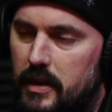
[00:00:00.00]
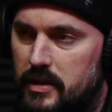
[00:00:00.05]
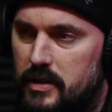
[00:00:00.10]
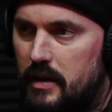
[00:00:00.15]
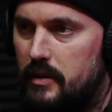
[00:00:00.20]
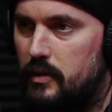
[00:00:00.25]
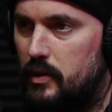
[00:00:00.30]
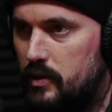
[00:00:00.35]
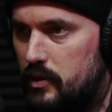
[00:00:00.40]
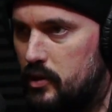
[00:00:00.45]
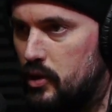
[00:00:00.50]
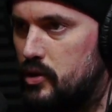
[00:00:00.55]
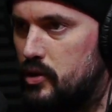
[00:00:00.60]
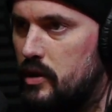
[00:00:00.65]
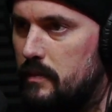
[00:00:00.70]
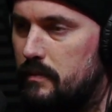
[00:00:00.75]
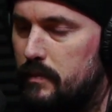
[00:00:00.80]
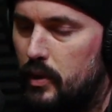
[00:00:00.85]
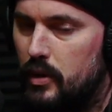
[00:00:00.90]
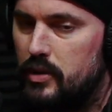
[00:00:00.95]
Like you said, you
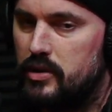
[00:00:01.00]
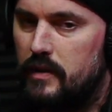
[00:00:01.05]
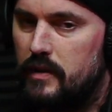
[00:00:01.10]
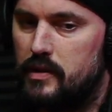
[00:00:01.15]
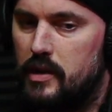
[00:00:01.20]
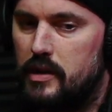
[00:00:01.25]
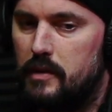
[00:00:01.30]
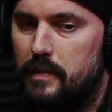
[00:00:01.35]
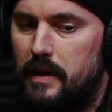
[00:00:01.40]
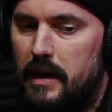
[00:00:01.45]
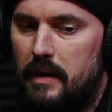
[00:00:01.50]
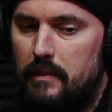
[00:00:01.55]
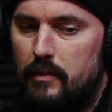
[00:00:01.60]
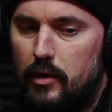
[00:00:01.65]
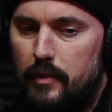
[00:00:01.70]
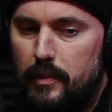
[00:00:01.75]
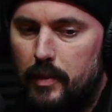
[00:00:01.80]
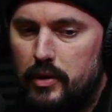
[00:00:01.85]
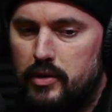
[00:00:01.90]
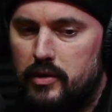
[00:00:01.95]
touched on books. I've started
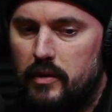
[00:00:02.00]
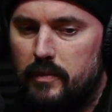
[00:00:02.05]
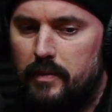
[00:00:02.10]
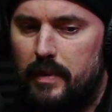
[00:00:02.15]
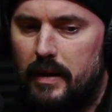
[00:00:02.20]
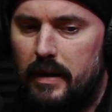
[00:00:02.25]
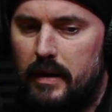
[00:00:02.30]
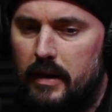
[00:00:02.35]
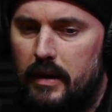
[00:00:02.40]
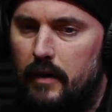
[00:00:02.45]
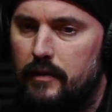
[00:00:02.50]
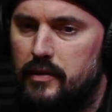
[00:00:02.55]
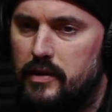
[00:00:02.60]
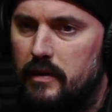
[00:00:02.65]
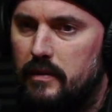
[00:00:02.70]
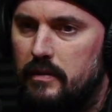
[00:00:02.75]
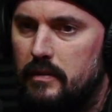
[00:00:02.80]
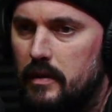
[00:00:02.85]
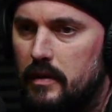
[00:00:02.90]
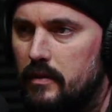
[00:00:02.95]
buying more books. I'm buying
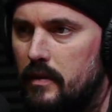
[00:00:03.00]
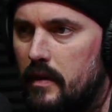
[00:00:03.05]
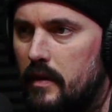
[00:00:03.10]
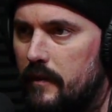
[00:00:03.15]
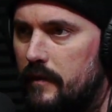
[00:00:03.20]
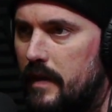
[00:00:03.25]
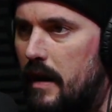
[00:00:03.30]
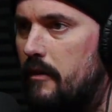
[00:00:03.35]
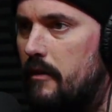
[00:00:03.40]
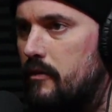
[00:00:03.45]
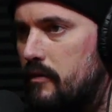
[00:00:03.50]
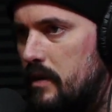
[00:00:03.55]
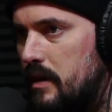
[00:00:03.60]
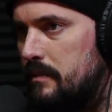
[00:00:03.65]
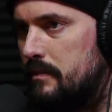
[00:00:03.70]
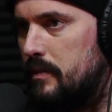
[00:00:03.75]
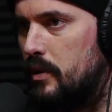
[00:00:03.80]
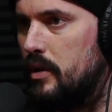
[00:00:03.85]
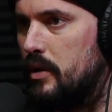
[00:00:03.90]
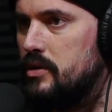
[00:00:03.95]
obviously veteran
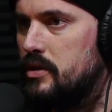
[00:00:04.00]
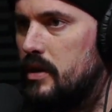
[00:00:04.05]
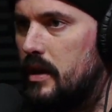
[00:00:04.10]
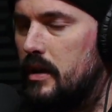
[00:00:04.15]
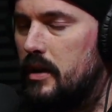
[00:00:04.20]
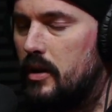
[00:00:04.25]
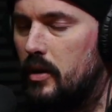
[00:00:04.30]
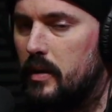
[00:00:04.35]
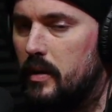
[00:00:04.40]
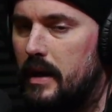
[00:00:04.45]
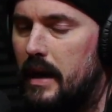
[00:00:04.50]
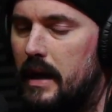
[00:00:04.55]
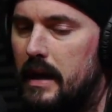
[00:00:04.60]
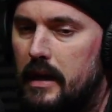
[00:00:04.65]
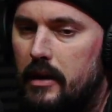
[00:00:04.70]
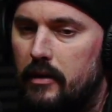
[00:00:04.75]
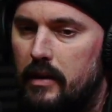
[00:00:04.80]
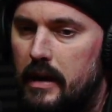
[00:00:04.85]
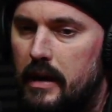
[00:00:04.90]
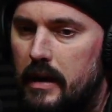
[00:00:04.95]
written books like
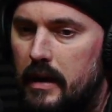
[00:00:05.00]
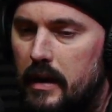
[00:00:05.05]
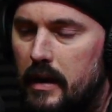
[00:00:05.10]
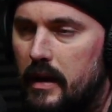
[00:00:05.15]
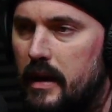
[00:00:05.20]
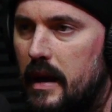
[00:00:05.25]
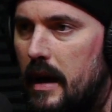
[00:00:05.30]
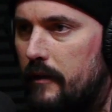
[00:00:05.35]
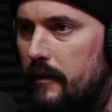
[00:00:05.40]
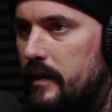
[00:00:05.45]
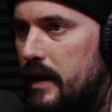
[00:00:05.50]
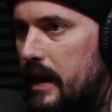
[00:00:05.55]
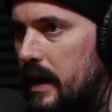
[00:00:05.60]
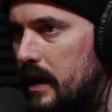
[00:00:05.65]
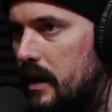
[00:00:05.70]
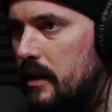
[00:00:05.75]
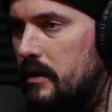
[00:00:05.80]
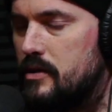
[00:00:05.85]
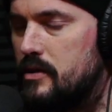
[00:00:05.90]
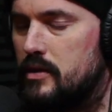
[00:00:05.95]
Gary Green and Kev
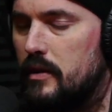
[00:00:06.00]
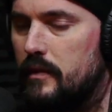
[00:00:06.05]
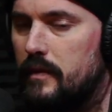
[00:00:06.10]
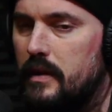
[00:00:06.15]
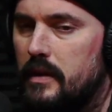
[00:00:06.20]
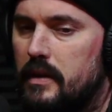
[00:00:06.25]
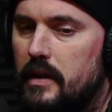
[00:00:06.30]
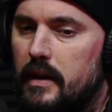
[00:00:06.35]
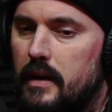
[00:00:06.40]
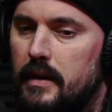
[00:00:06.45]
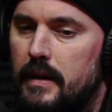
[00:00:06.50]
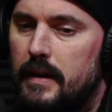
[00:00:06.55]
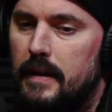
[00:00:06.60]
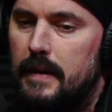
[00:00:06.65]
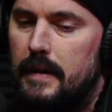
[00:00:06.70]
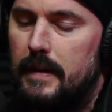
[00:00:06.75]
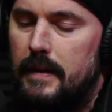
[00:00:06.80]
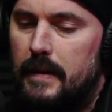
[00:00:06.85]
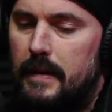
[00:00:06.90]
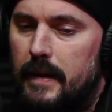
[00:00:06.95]
Naylor and stuff like that.
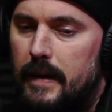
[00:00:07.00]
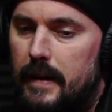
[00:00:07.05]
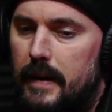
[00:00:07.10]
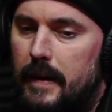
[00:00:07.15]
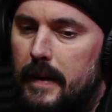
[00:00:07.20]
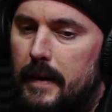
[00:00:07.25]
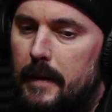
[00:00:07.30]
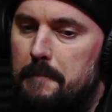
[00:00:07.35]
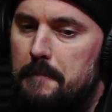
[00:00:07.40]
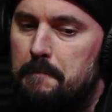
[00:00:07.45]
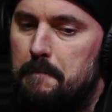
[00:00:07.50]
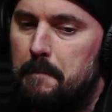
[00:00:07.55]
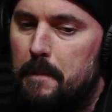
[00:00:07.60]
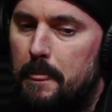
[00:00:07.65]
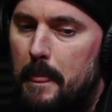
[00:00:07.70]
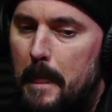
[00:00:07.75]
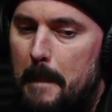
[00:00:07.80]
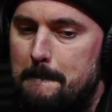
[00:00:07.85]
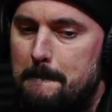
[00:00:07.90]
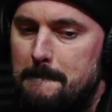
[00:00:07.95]
And
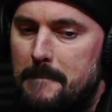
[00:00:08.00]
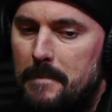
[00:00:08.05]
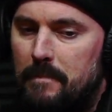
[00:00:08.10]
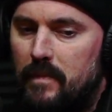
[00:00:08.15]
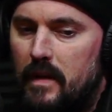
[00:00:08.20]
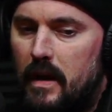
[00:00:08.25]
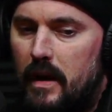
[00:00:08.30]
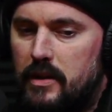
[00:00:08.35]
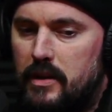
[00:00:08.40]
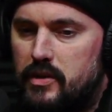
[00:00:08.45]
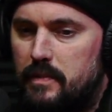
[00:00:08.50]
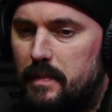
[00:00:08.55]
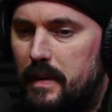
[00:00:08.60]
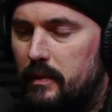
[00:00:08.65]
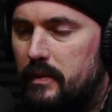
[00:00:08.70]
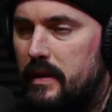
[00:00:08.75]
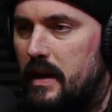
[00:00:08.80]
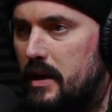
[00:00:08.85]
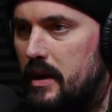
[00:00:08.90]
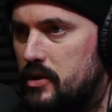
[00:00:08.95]
it's
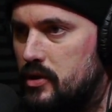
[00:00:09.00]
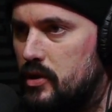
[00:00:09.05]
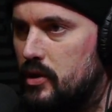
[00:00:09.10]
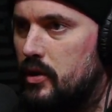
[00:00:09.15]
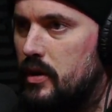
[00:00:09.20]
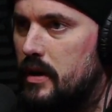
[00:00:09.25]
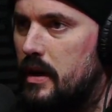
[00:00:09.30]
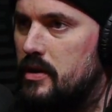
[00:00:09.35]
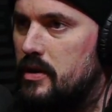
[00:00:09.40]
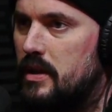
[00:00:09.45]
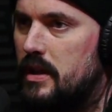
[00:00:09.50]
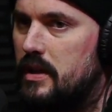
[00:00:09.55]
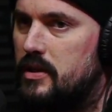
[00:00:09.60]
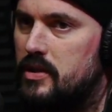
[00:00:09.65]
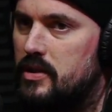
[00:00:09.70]
about their stories.